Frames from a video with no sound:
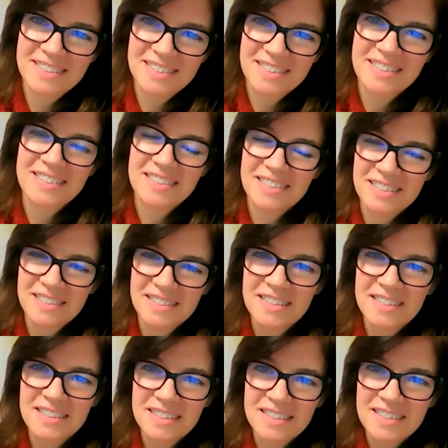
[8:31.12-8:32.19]

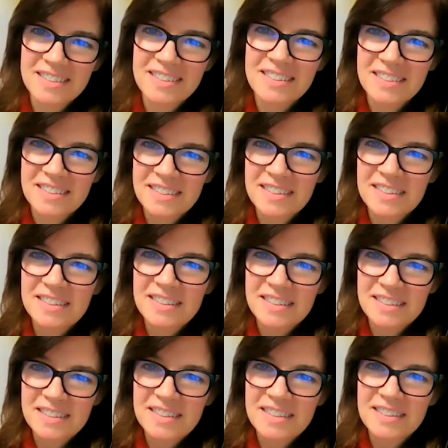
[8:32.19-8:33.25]

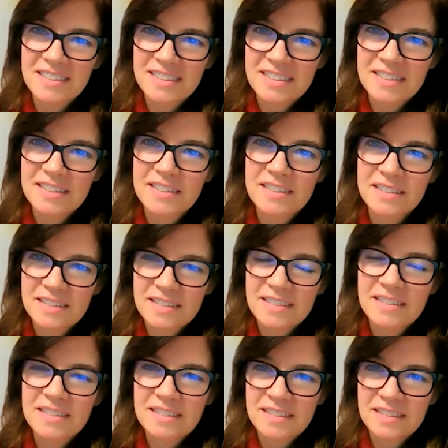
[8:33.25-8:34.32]

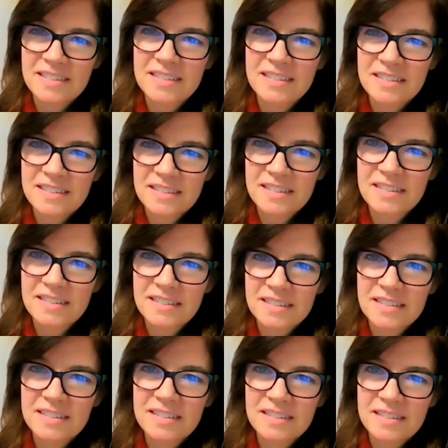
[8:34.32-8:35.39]

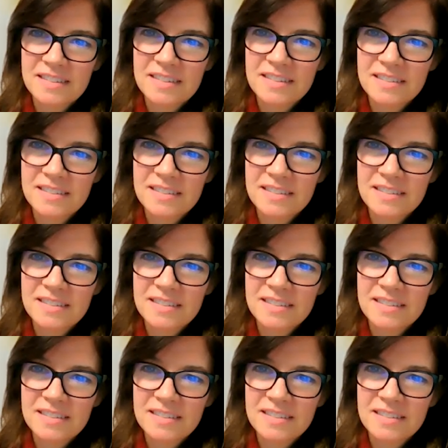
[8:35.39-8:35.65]
The person shown says nothing.